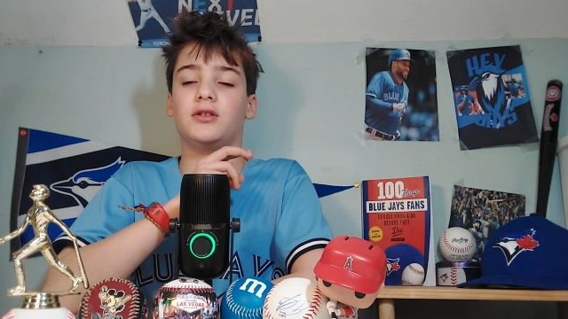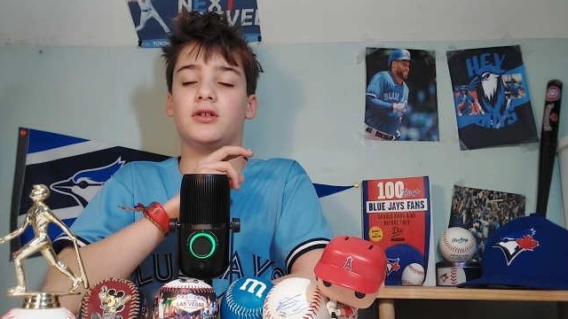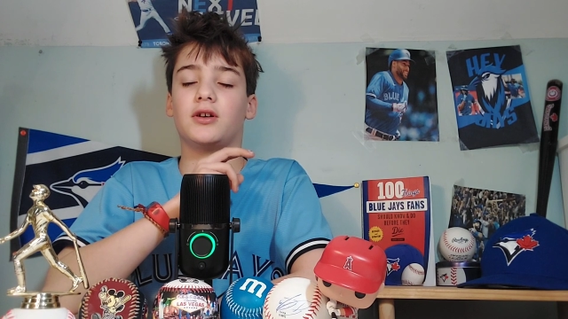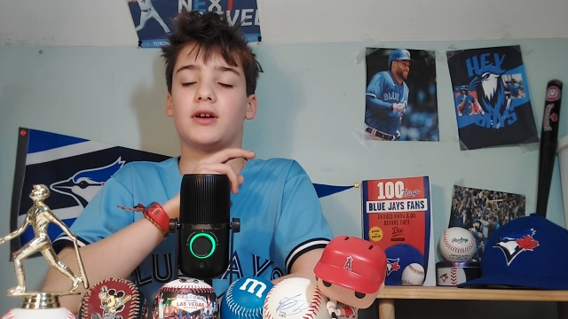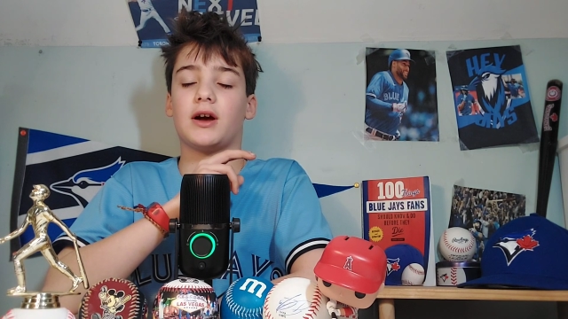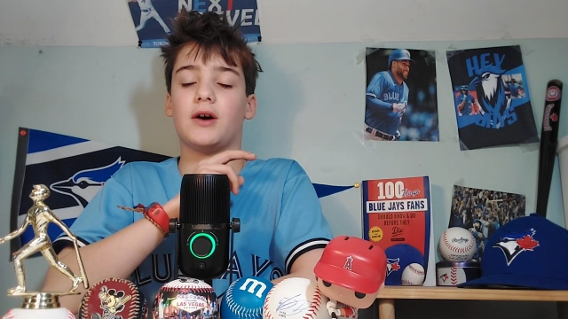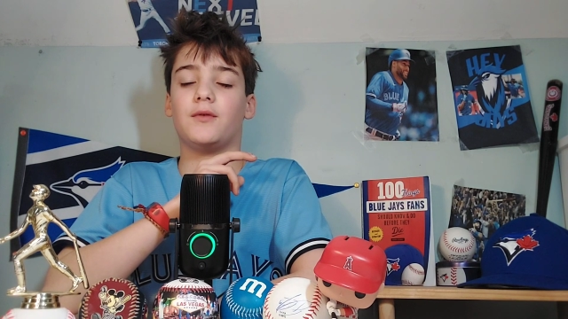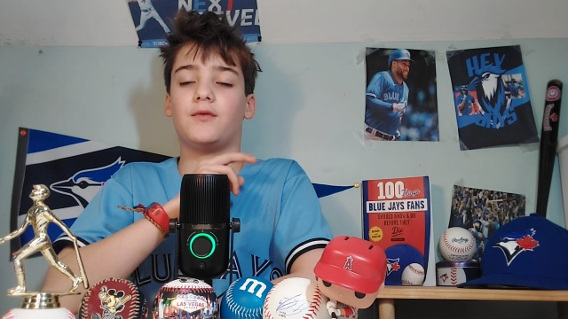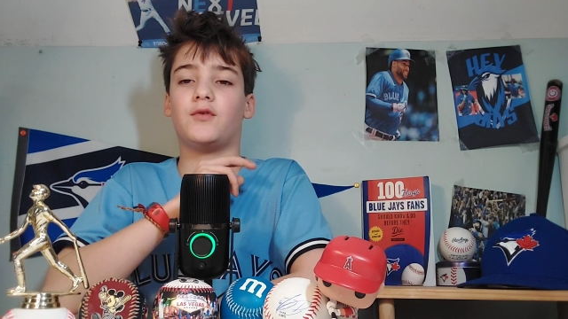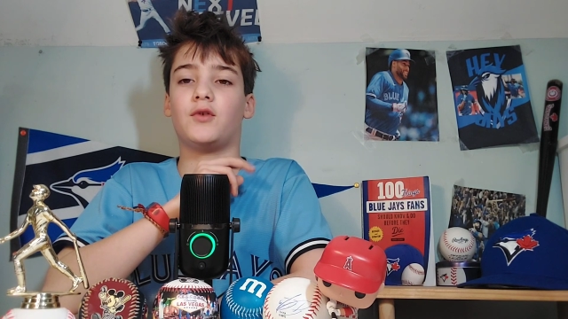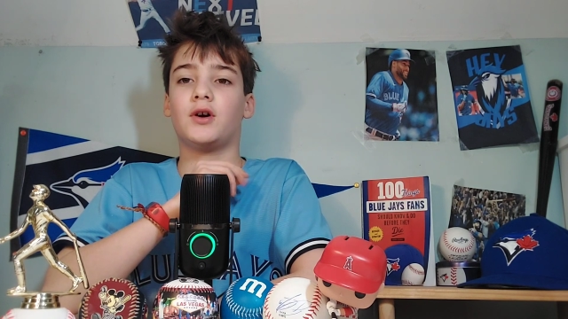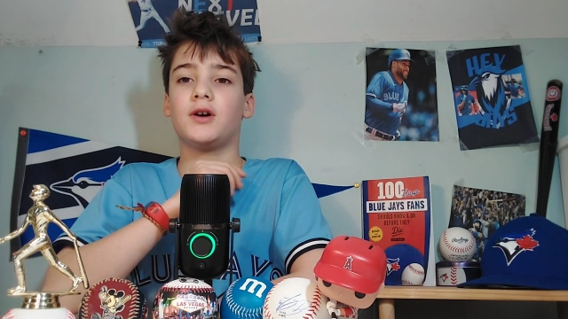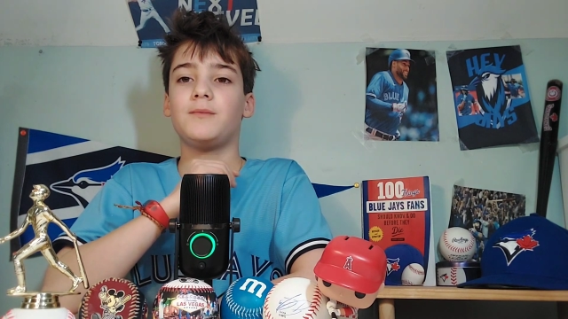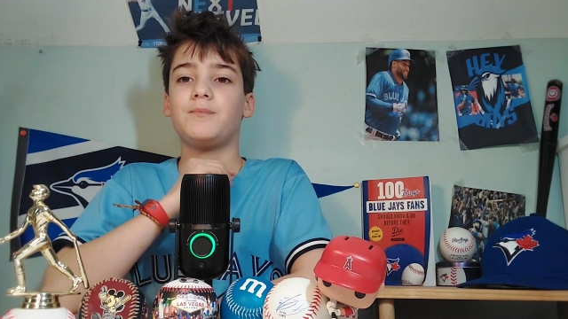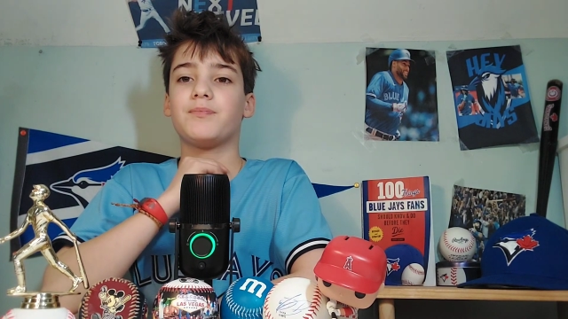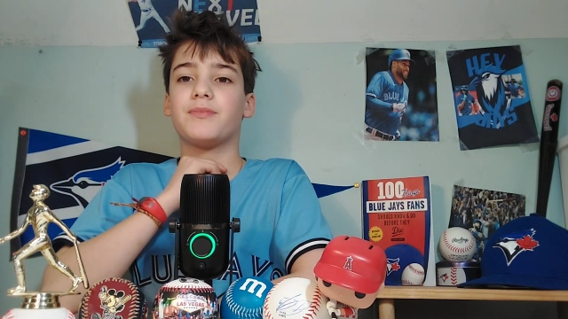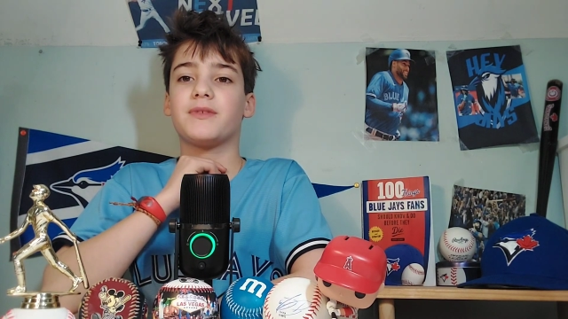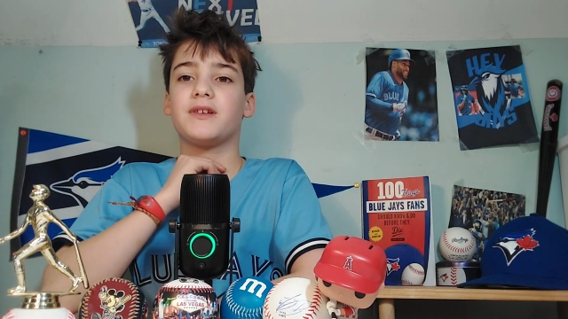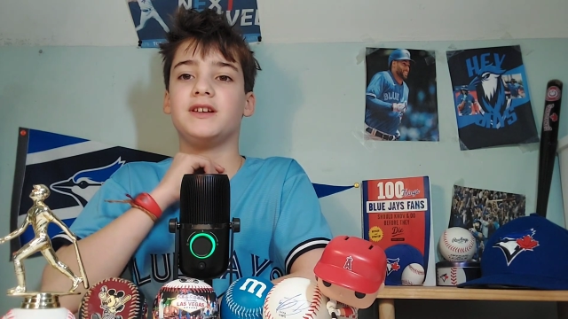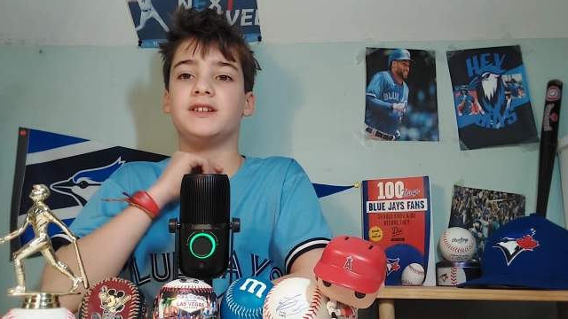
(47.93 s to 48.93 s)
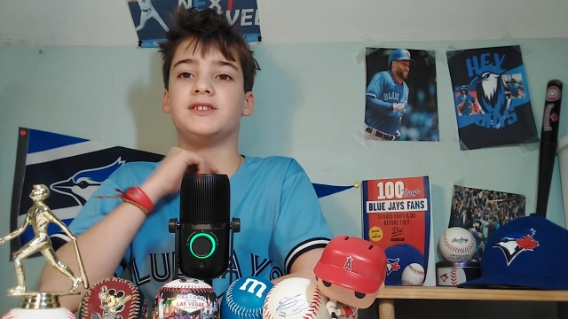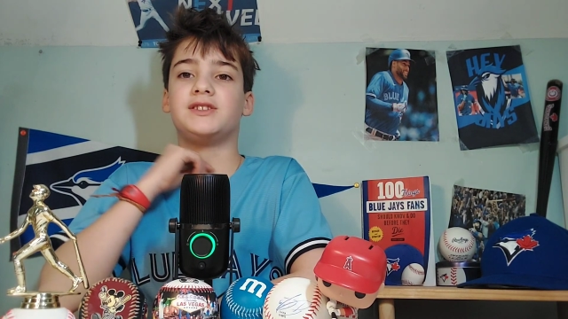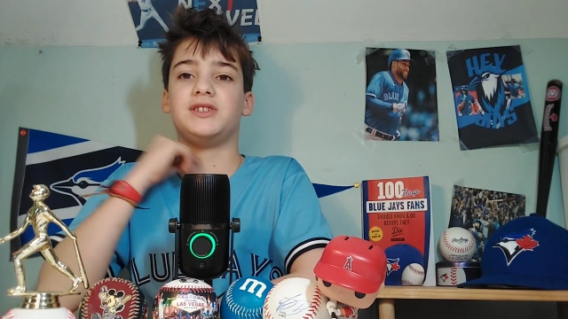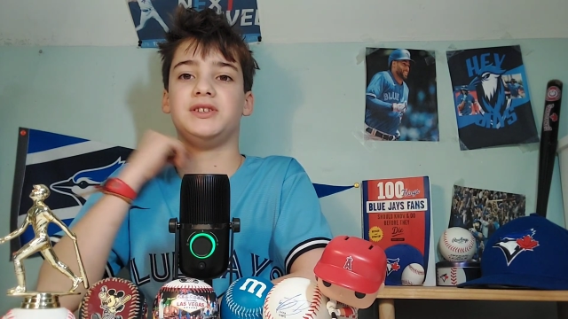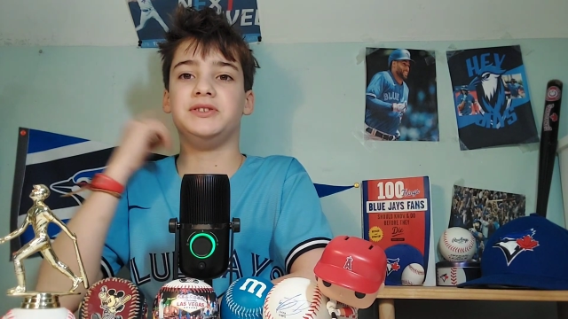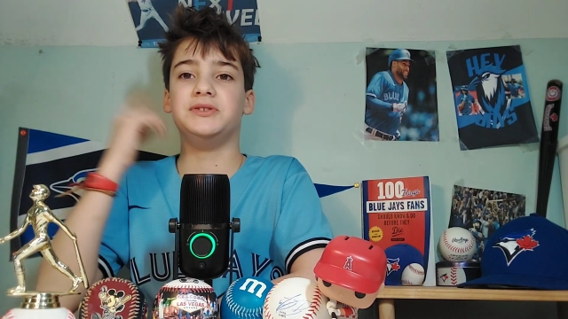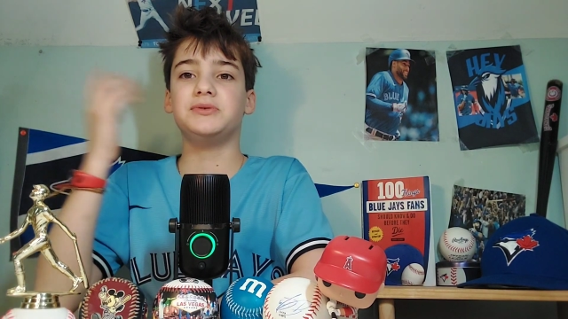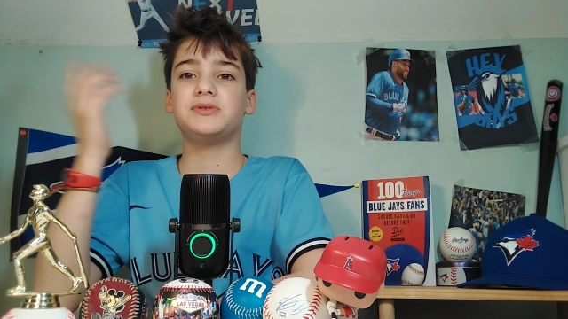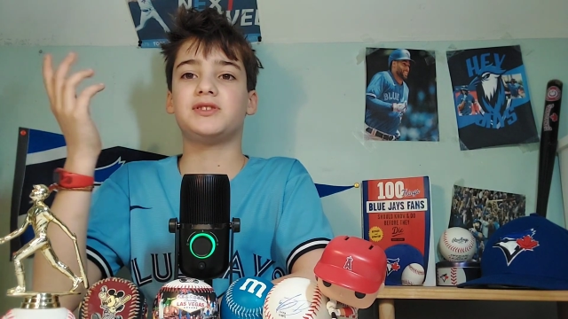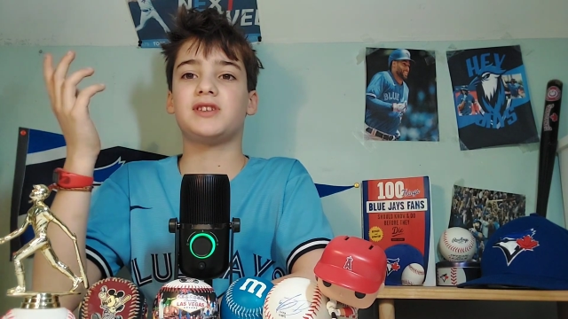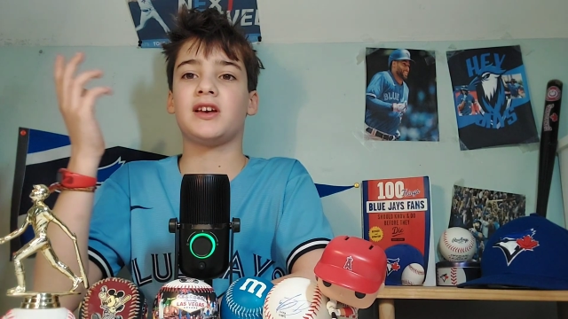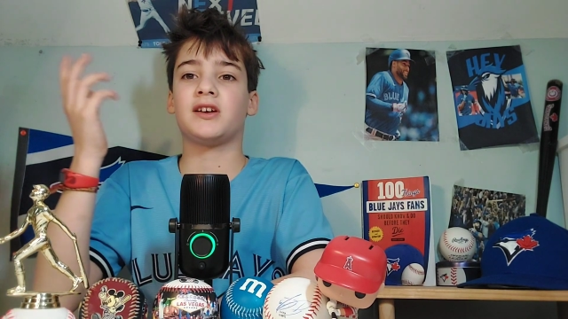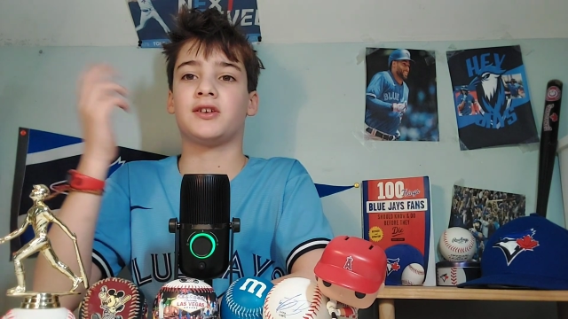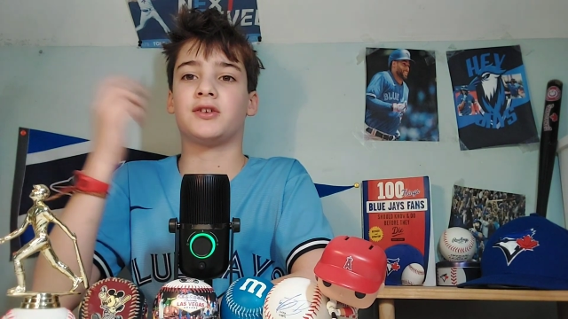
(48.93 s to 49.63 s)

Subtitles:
look out for is Yusei